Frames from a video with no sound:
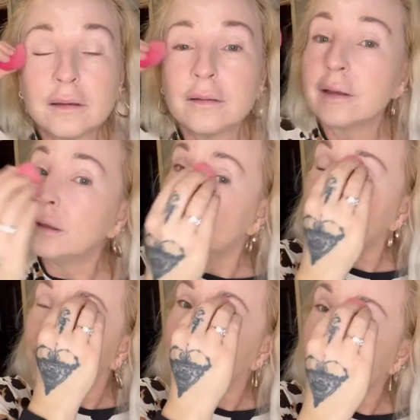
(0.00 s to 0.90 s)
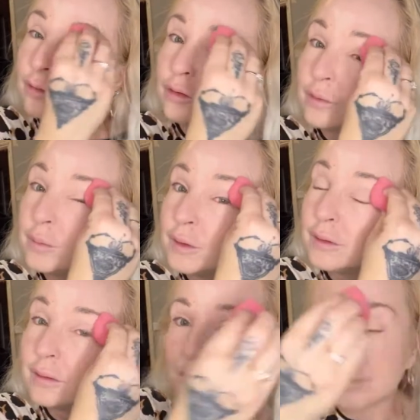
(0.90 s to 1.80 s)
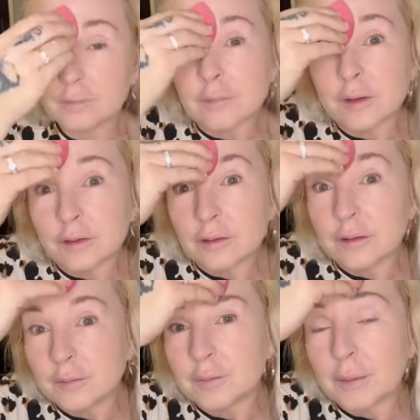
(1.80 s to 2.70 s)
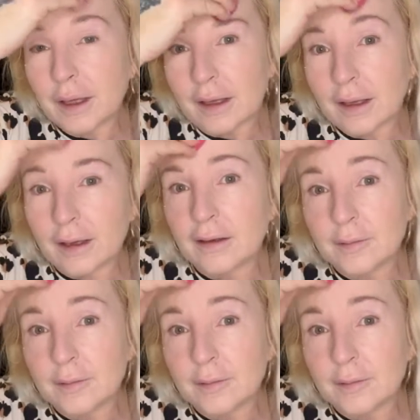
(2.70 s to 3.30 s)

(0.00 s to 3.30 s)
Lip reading: they look 100 times better.